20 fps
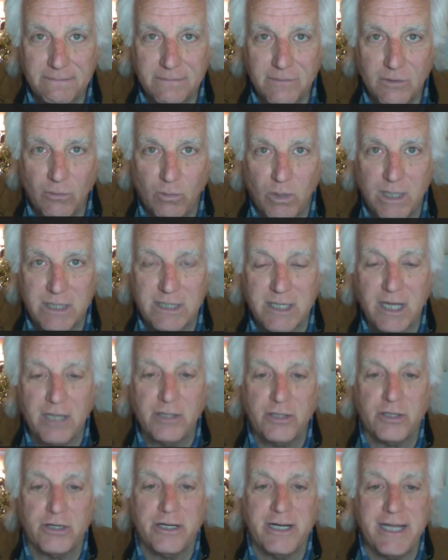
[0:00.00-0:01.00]
what's
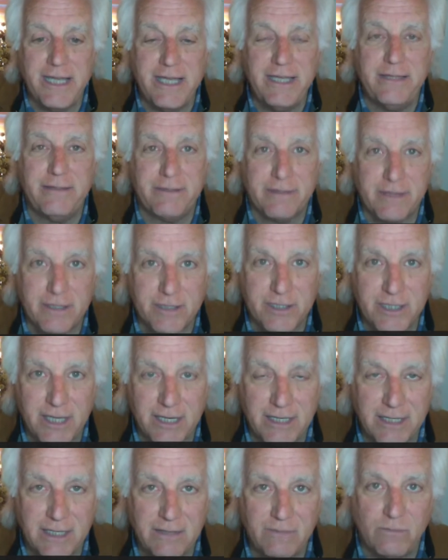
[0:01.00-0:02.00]
underneath the
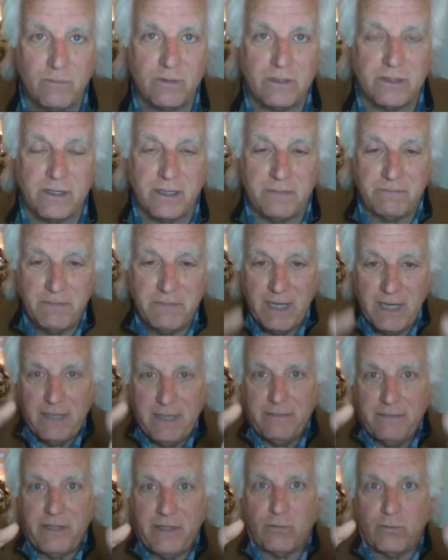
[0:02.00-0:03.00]
the
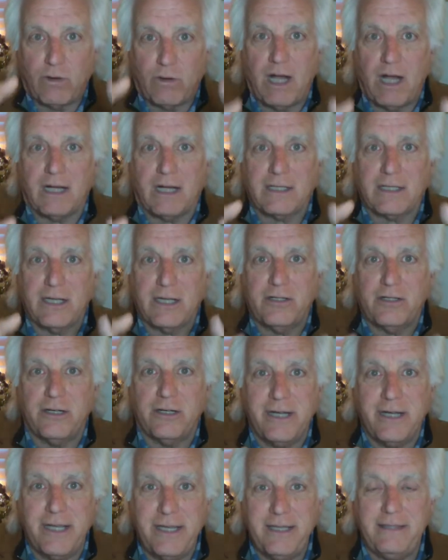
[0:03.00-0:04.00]
the rocks
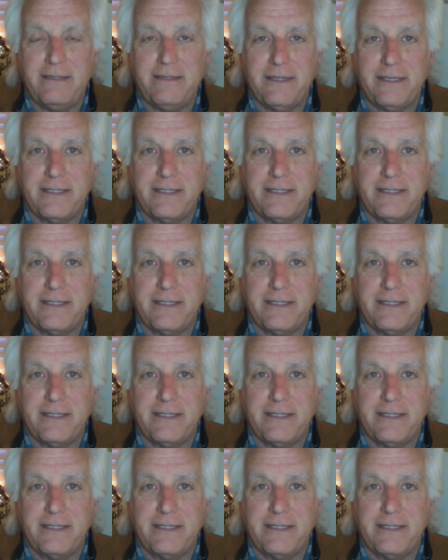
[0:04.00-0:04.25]
underneath the